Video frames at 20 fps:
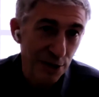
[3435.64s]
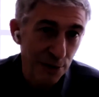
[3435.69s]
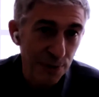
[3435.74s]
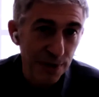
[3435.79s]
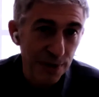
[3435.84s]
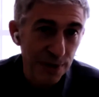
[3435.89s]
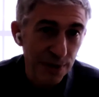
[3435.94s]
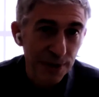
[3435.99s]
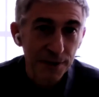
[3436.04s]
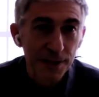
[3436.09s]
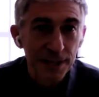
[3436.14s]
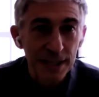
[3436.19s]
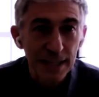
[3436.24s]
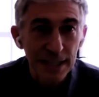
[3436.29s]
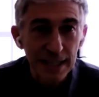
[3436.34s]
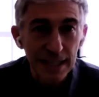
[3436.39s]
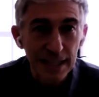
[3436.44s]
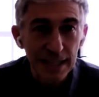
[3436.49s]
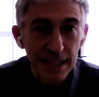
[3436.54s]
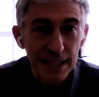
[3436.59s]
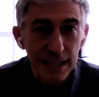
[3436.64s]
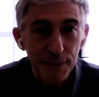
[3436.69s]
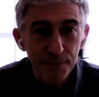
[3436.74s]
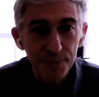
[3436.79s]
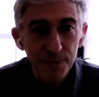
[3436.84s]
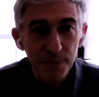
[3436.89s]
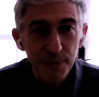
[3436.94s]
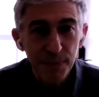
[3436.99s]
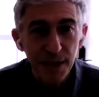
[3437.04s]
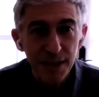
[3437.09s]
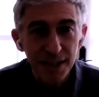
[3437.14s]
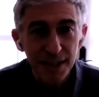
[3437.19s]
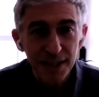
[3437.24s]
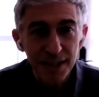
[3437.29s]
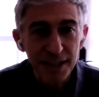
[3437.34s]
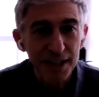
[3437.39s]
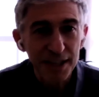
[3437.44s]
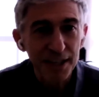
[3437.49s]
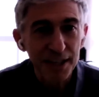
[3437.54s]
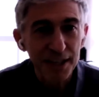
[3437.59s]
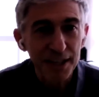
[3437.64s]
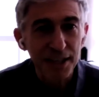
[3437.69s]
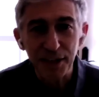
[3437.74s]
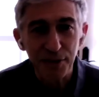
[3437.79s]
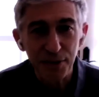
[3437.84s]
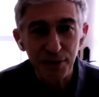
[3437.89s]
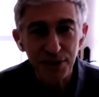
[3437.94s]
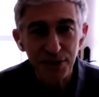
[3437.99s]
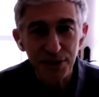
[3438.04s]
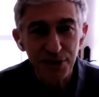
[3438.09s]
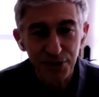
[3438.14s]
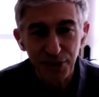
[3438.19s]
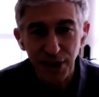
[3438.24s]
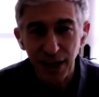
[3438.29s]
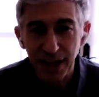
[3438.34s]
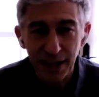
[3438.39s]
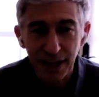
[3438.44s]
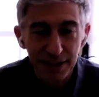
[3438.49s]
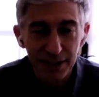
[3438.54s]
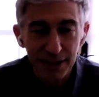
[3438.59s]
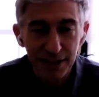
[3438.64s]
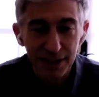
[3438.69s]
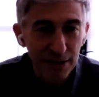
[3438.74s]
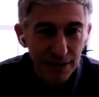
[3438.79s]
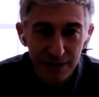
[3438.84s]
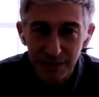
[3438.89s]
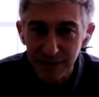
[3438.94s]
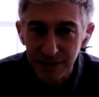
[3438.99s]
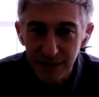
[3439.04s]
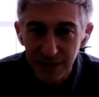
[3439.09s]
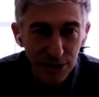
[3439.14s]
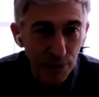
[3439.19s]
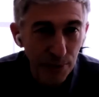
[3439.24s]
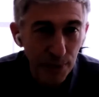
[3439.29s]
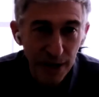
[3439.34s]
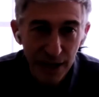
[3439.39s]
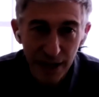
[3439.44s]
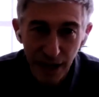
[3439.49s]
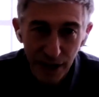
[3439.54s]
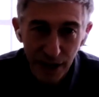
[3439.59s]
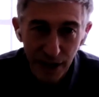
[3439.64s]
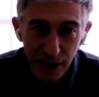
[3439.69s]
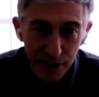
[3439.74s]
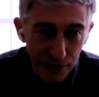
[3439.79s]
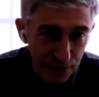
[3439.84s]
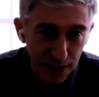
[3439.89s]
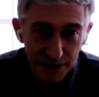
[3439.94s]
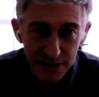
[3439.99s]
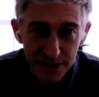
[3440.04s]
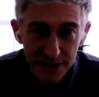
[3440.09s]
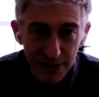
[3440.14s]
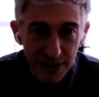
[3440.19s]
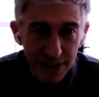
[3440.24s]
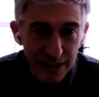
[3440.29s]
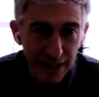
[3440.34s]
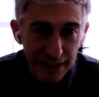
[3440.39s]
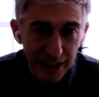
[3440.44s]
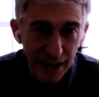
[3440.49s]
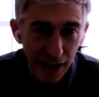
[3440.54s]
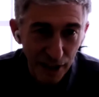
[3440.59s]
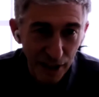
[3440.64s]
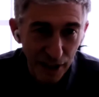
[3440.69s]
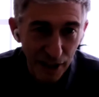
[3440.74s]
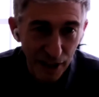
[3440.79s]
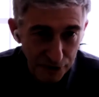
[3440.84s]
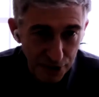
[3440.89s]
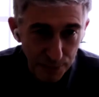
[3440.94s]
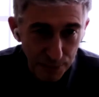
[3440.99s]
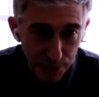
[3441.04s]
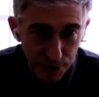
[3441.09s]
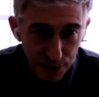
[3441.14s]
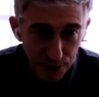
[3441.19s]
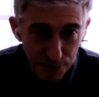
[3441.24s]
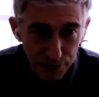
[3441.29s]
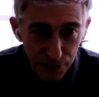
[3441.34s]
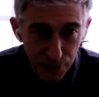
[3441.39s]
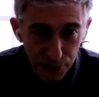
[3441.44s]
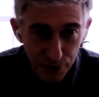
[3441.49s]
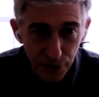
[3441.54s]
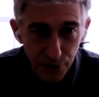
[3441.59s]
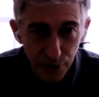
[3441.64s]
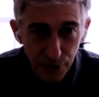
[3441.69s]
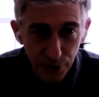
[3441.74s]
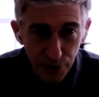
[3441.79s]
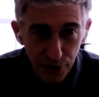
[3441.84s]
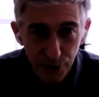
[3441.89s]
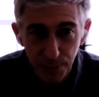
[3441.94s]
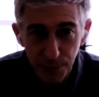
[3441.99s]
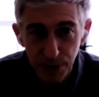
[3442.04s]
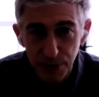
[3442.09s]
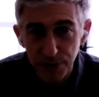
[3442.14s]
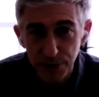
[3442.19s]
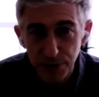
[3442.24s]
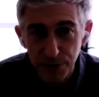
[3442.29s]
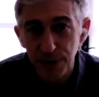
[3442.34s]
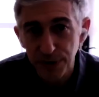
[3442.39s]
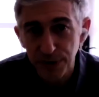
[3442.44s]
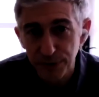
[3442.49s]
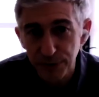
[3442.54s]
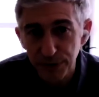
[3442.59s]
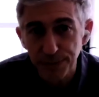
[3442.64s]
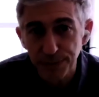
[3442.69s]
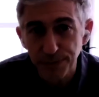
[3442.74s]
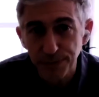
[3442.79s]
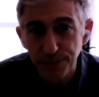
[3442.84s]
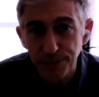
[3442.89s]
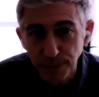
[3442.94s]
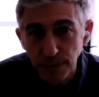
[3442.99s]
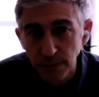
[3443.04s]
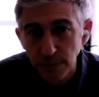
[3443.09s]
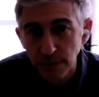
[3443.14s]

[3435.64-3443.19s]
So, um, you know, it's just like so many other things. Technology right. can be used for good or can be used for evil.